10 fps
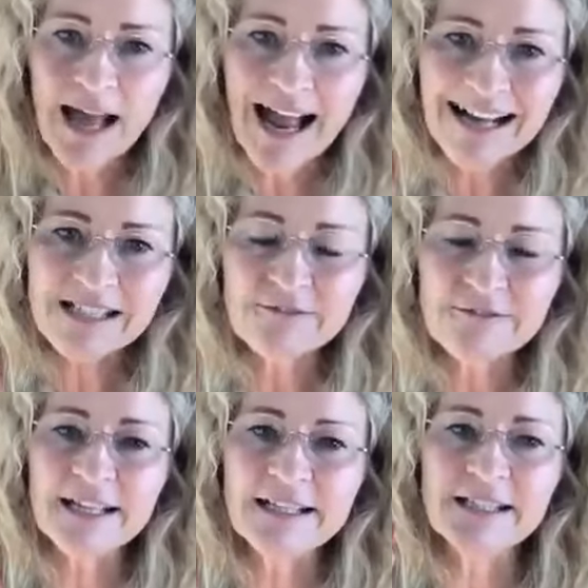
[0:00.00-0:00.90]

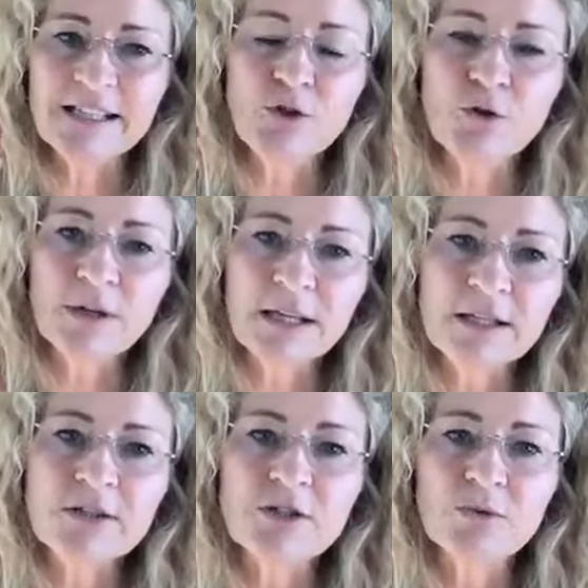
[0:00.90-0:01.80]
Activating your
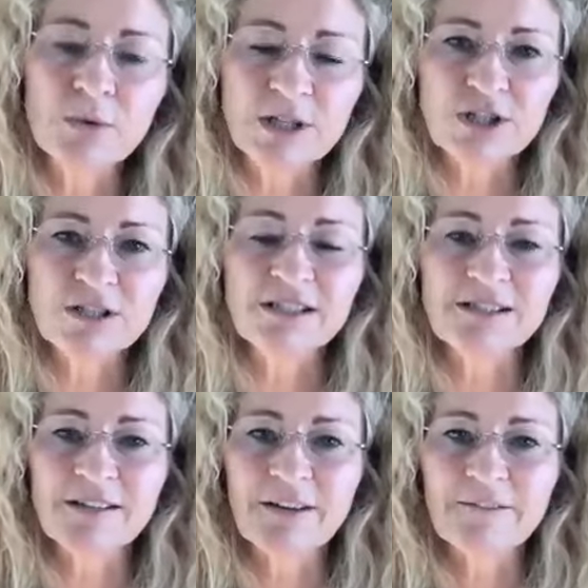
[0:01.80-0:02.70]
intuition is
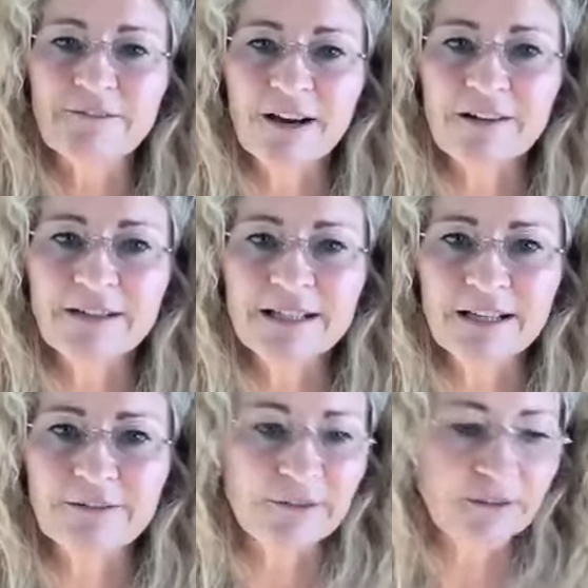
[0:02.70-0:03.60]
something very
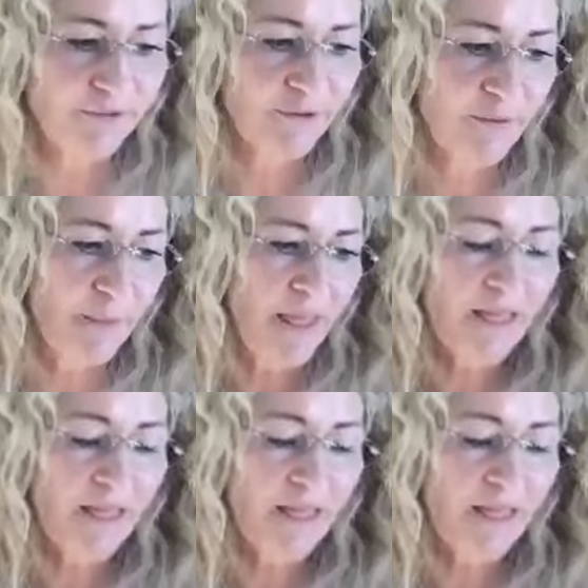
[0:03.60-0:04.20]
different from